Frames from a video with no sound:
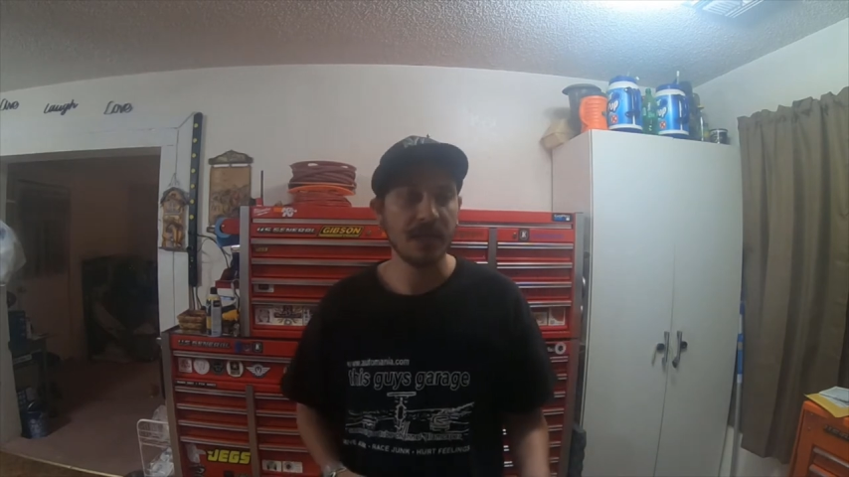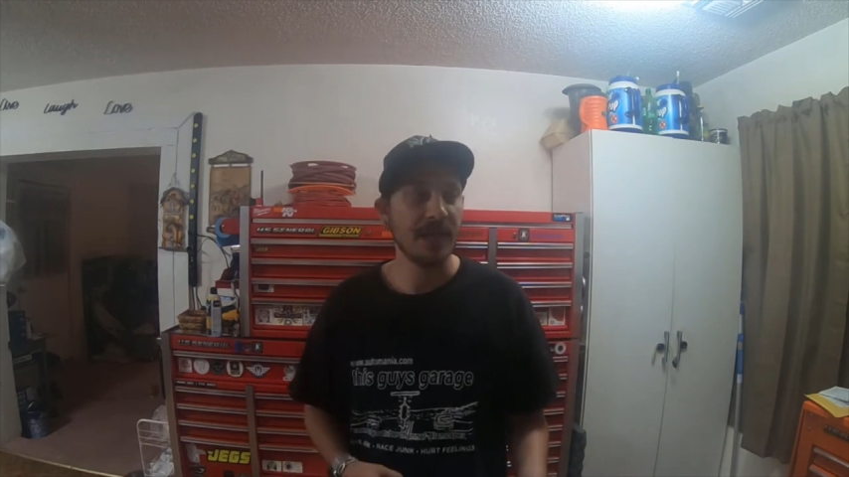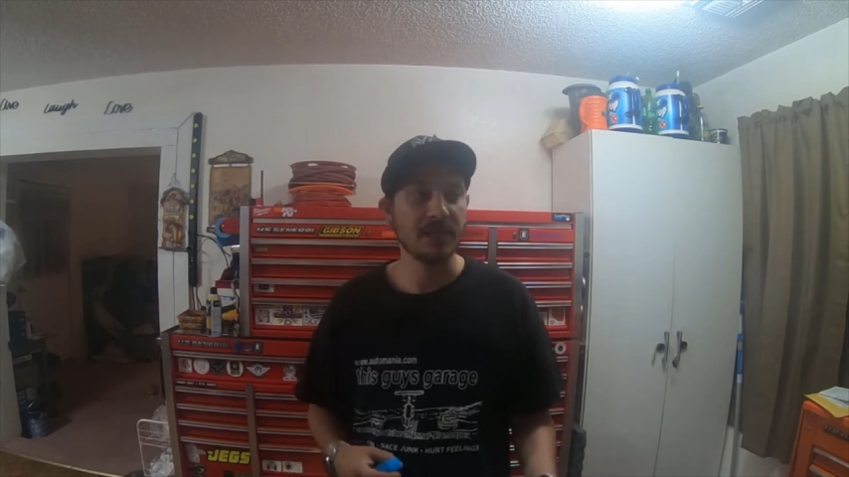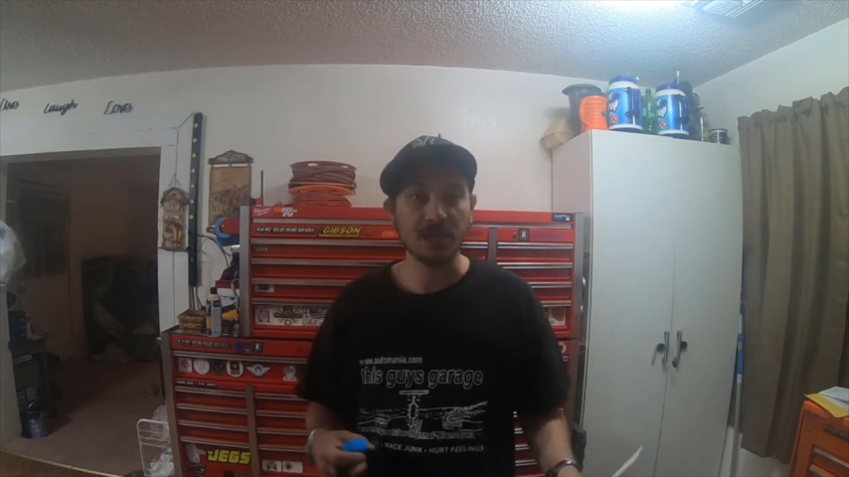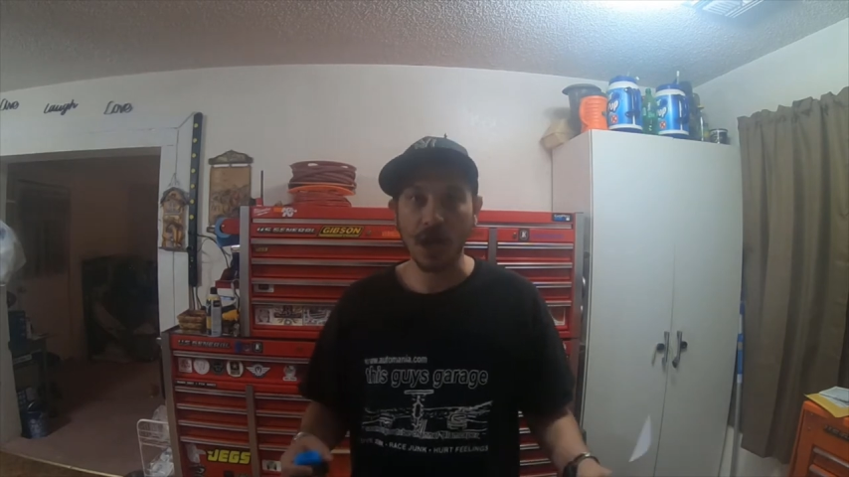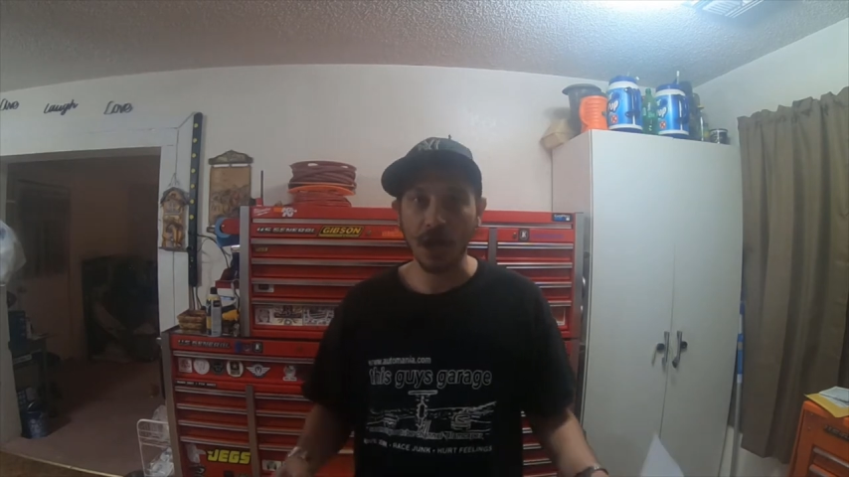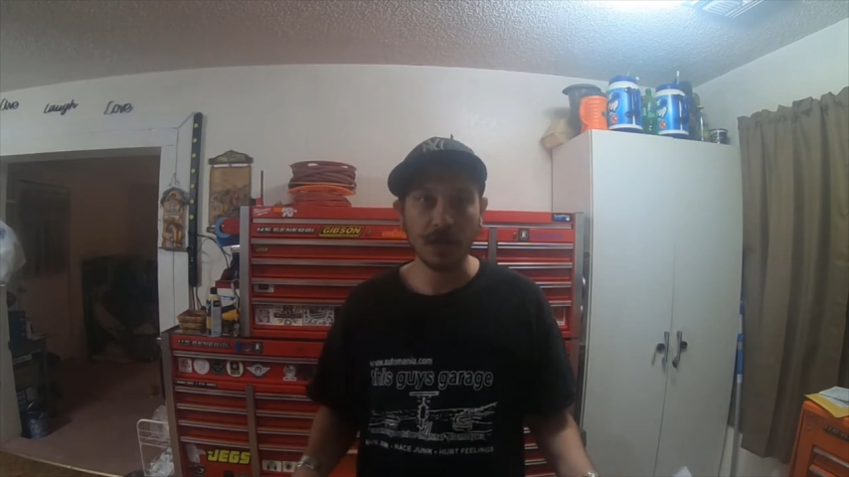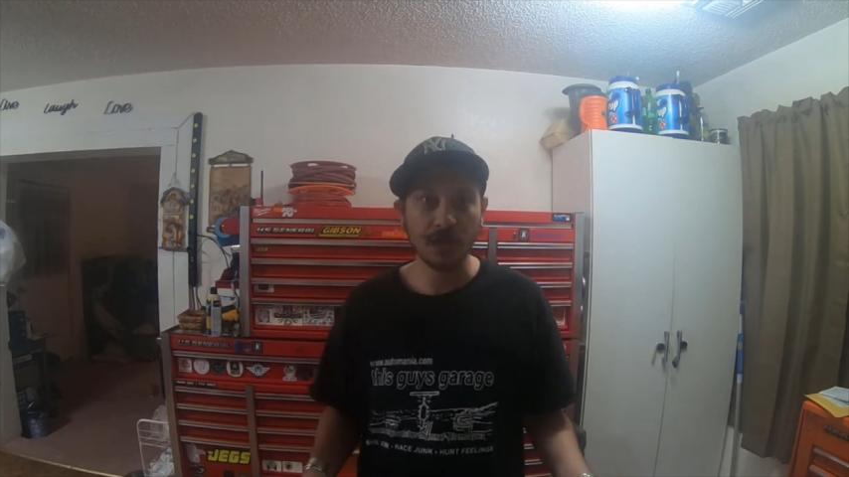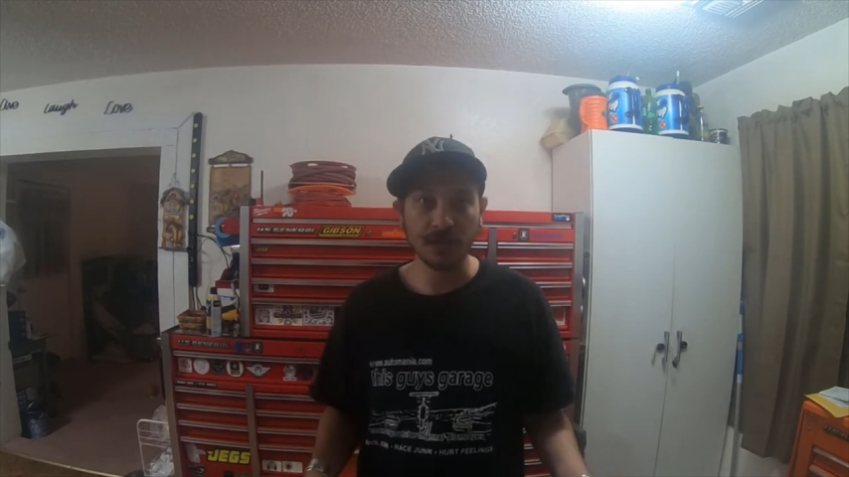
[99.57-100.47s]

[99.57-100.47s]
It's not going to